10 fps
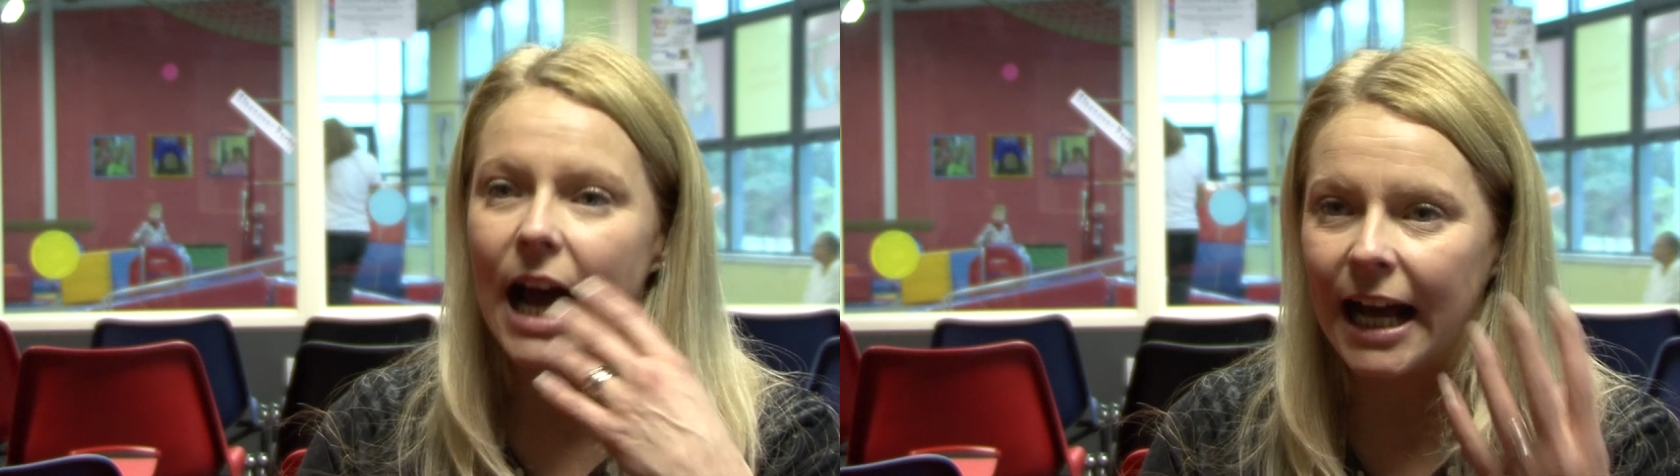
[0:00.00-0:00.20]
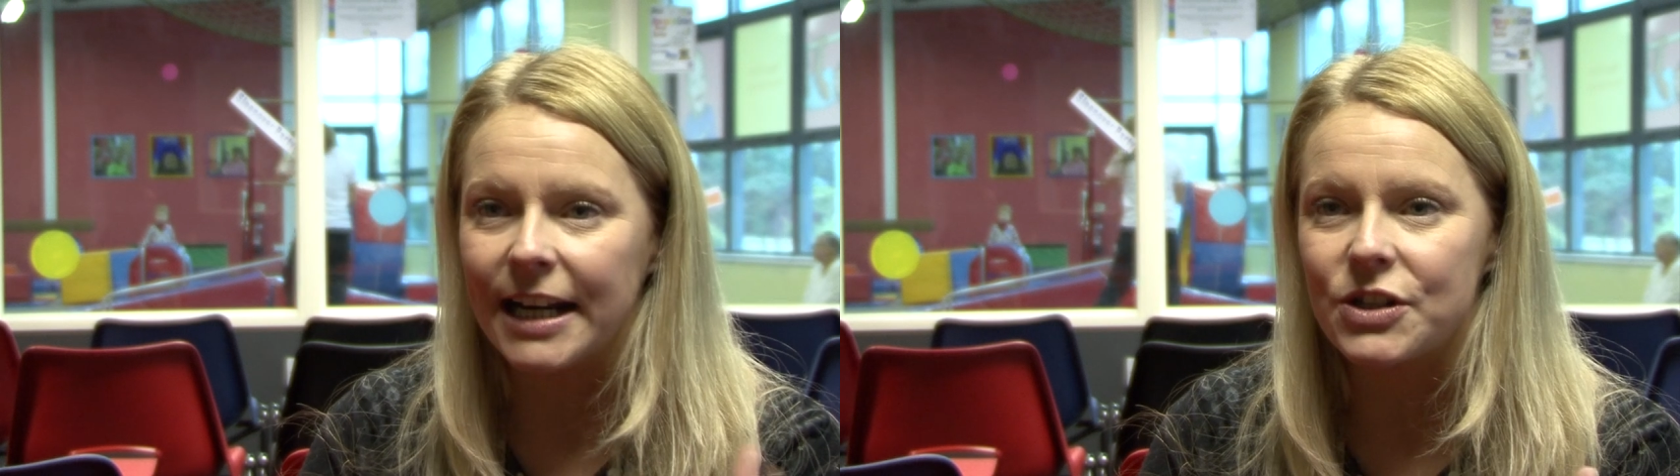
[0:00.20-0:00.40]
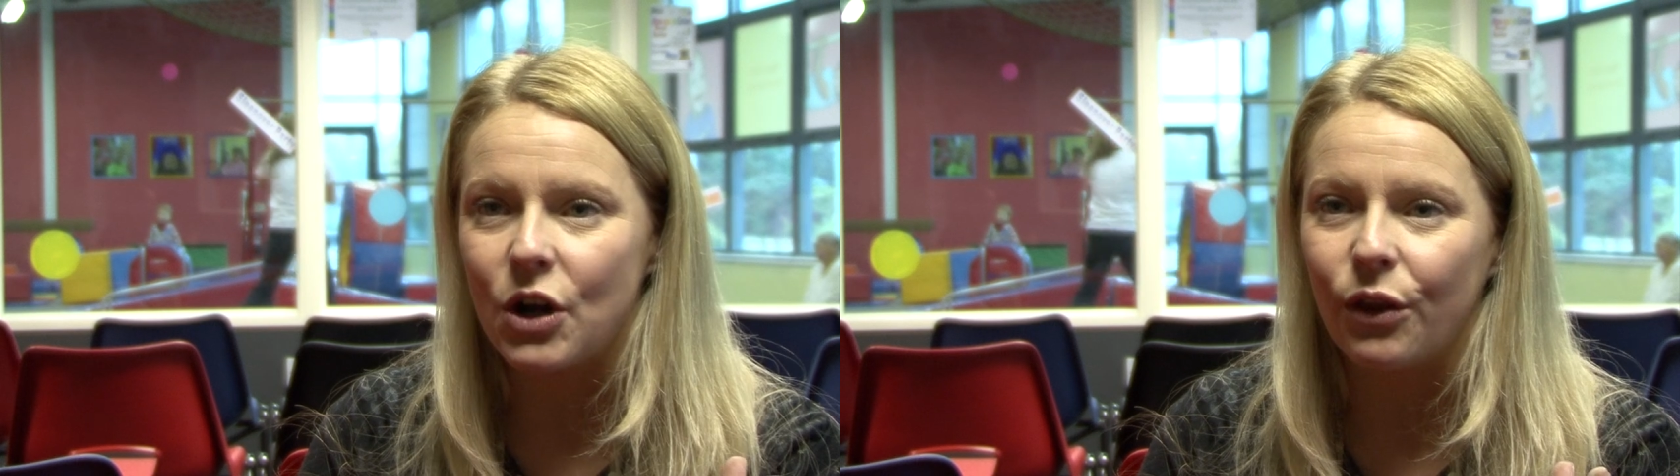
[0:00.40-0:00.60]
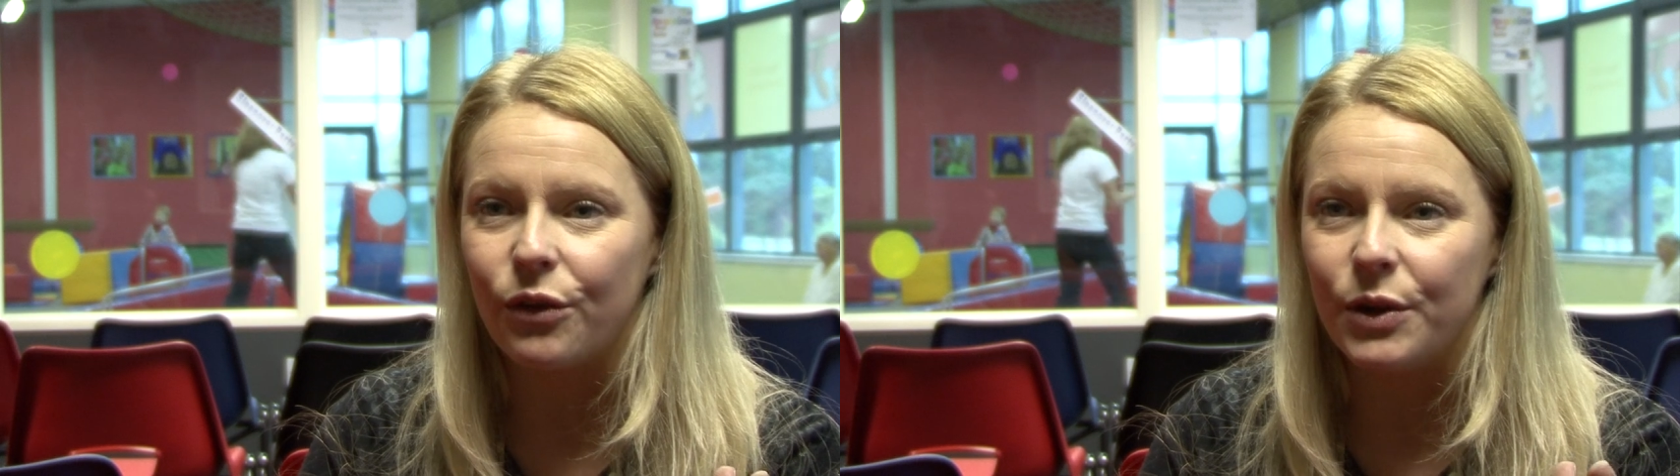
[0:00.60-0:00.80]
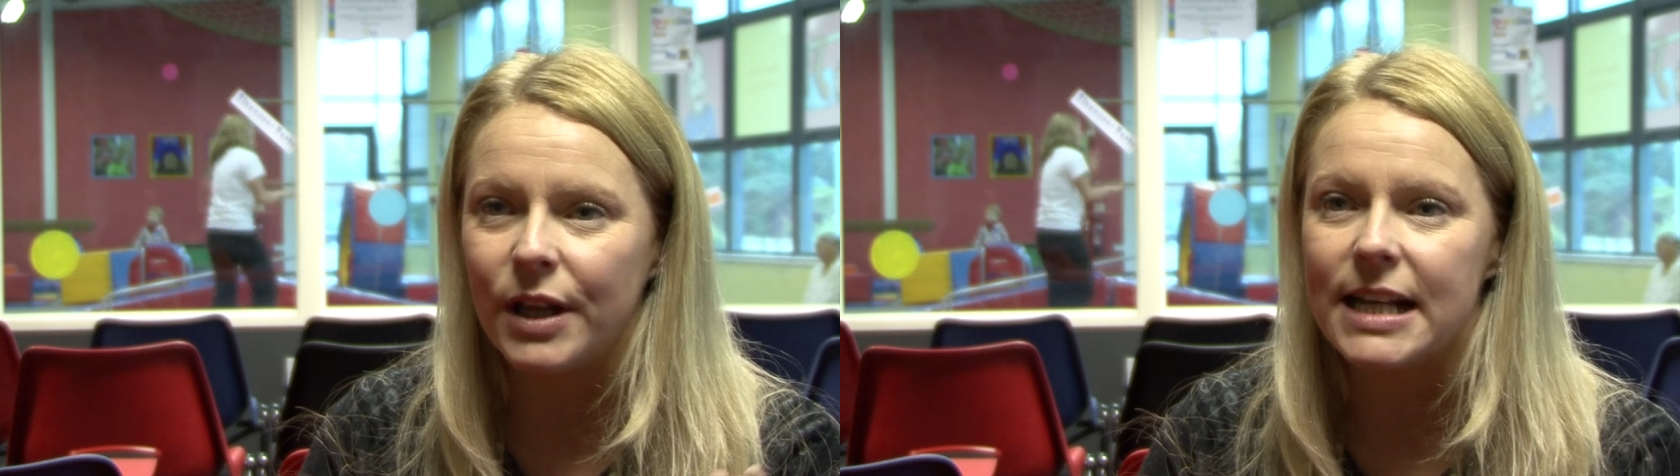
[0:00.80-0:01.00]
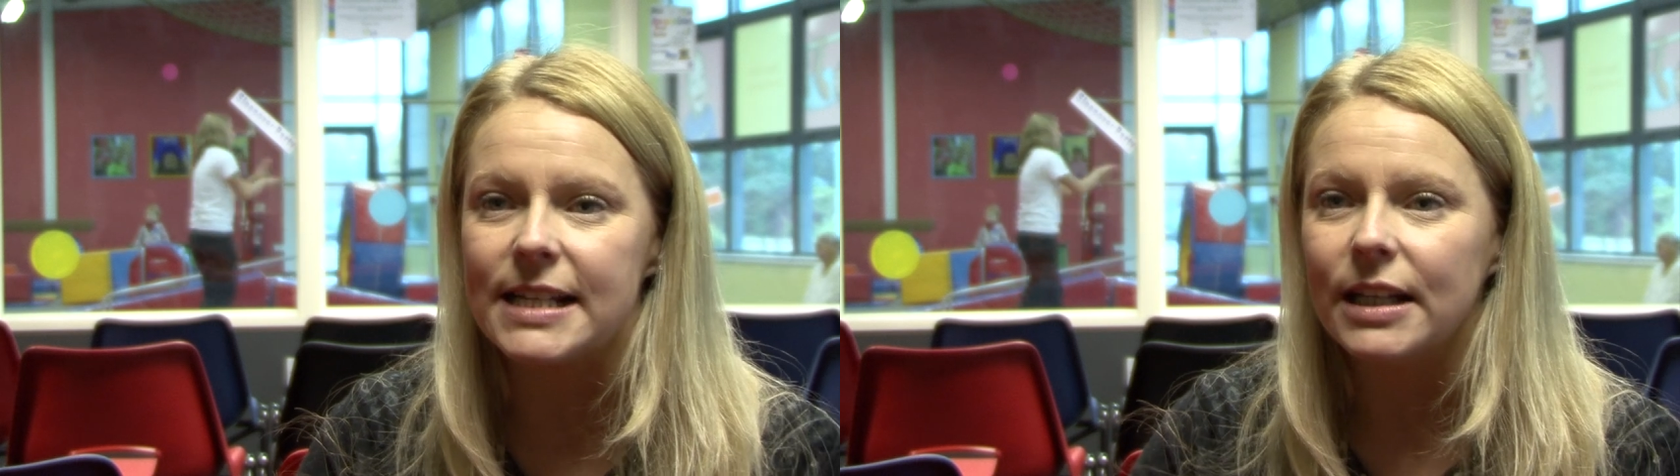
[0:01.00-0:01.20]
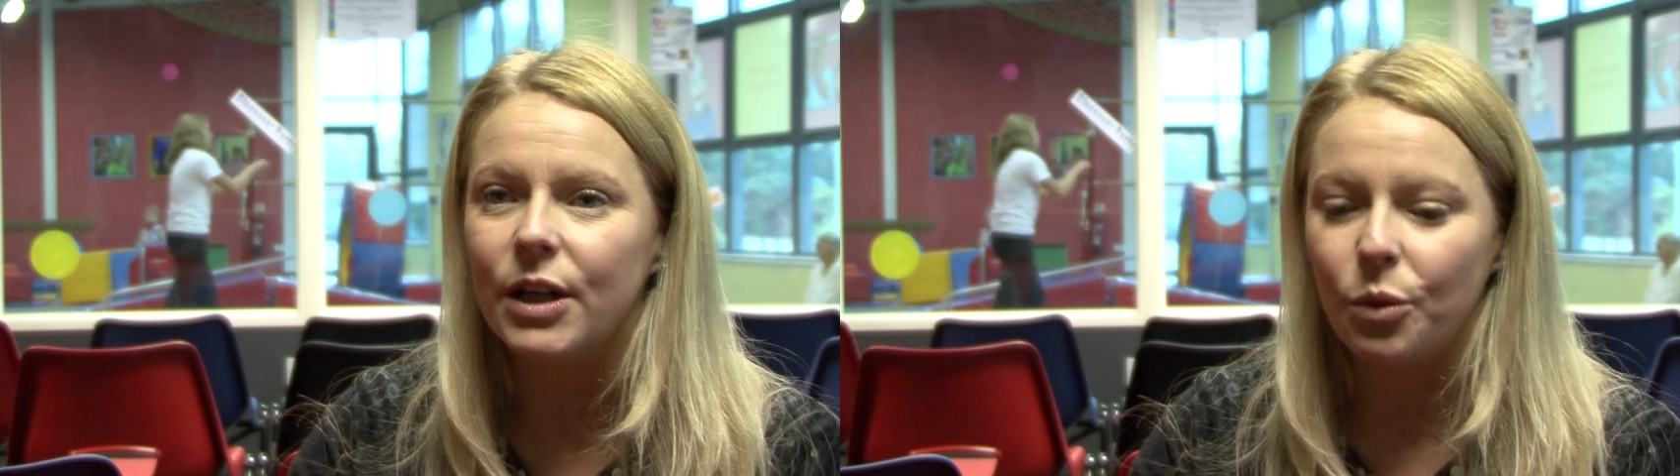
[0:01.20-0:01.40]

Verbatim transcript: Anna's gone through this,